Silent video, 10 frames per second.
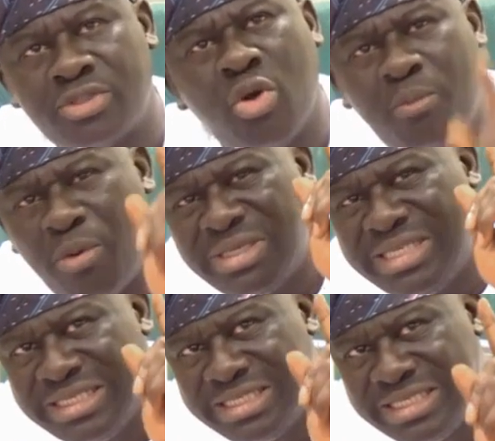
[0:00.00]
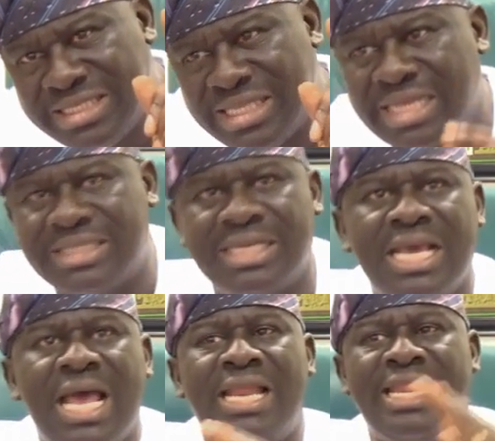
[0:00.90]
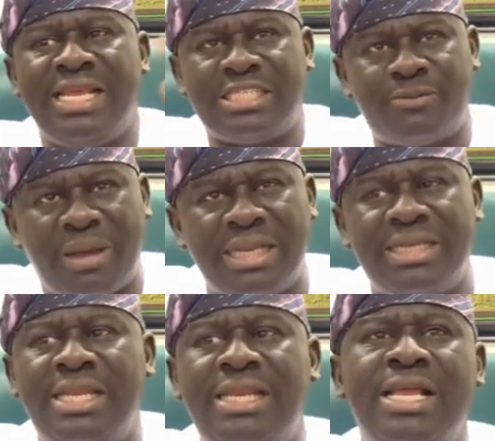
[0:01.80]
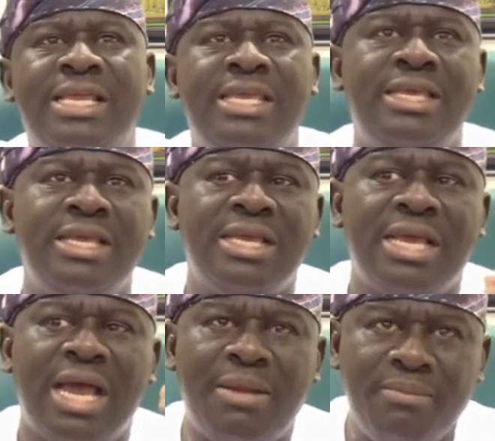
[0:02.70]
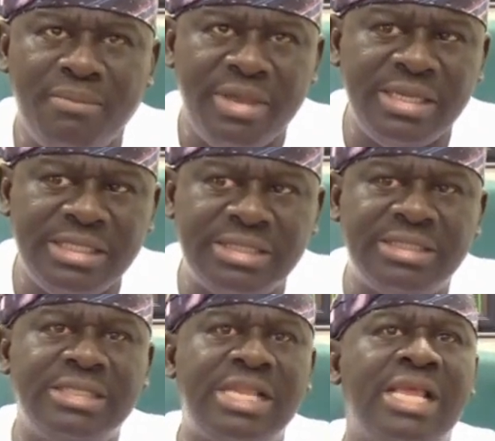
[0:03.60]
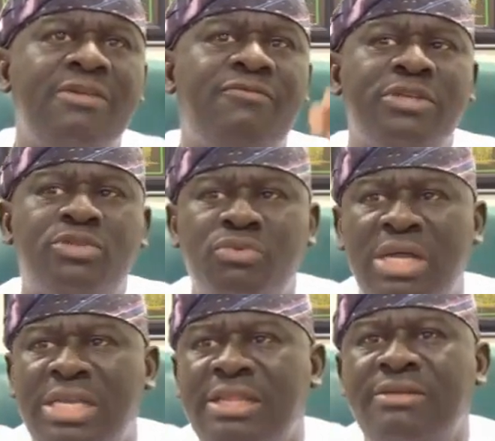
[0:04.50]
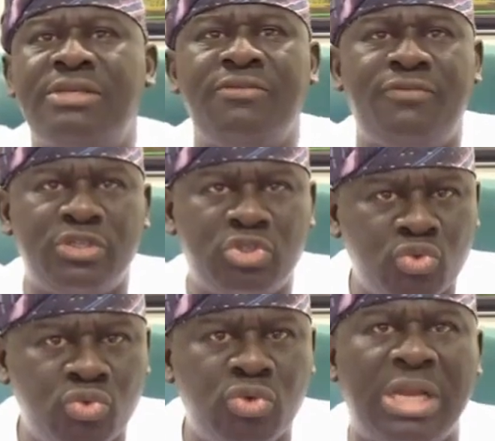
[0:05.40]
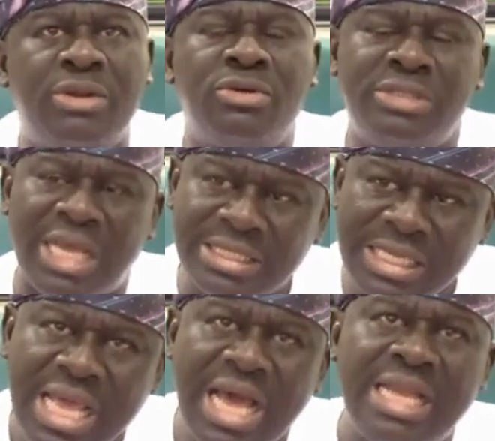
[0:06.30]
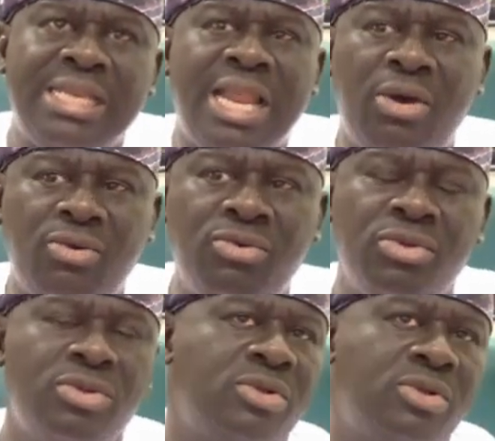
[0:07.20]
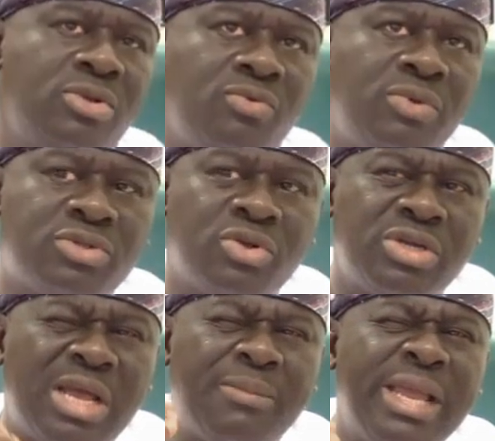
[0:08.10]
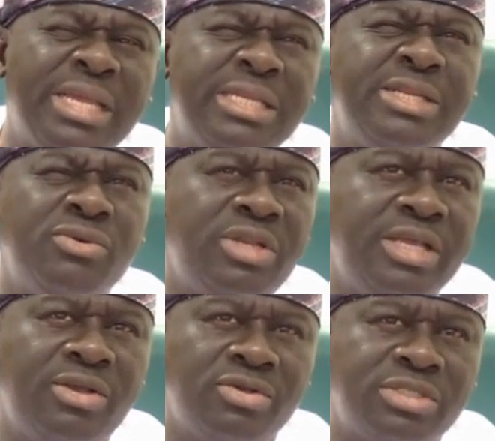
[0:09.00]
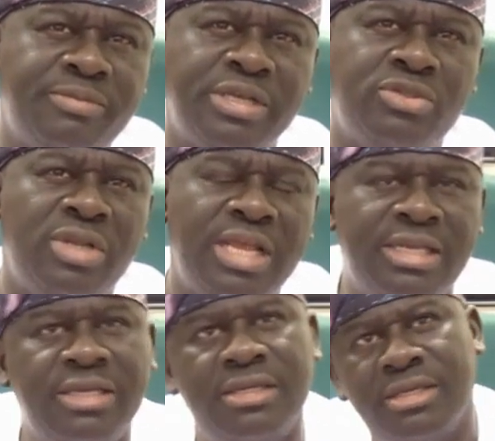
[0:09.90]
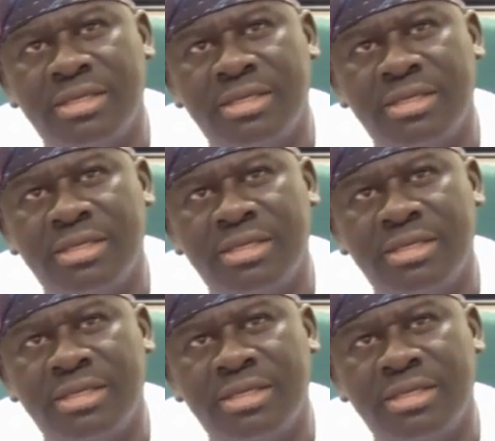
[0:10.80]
Somebody did that and expanded Lekki and made it Lekki Phase 1, Lekki Phase 2 and all that. And now we're talking about a new Lagos, Ibeju Lekki.